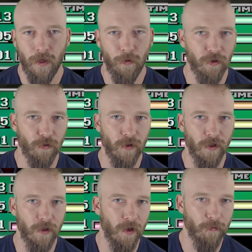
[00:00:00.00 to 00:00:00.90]
It was
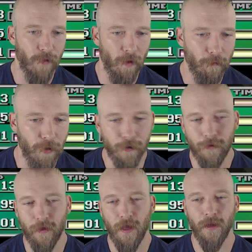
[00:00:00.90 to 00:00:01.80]
really a
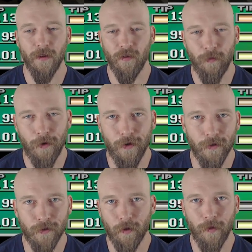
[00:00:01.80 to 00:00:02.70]
birth-like
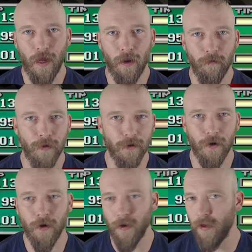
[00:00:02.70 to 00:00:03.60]
experience coming out of
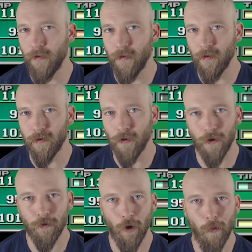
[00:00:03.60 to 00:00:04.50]
Midgar and into this
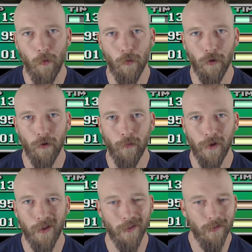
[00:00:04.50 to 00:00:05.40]
large open world,
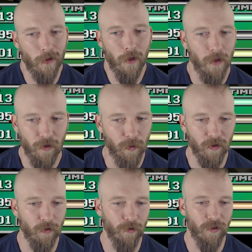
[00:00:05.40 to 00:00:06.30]
because you'd
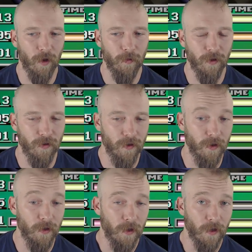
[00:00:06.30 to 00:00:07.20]
spent so much time in the
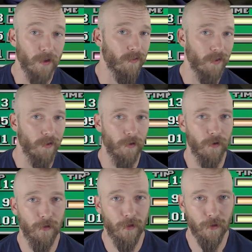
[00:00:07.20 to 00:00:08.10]
city. Like I said, you
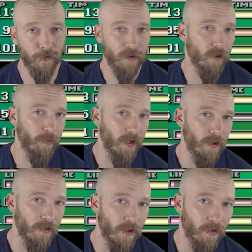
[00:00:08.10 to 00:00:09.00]
didn't think there was going to be
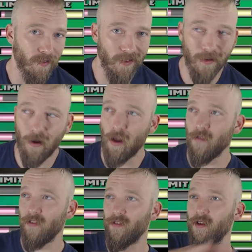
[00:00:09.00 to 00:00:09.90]
anything else, and then all
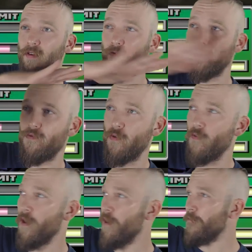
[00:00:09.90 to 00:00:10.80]
of a sudden,
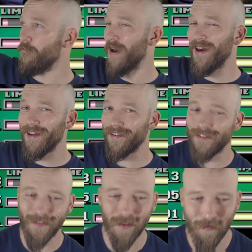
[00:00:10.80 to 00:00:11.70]

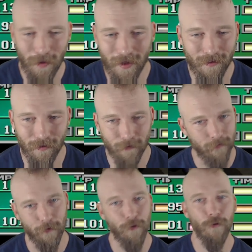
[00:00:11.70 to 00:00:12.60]
vast, expansive
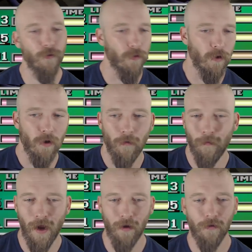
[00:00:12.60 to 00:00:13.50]
view,
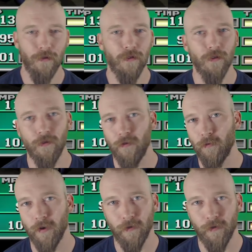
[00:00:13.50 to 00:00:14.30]
mountains and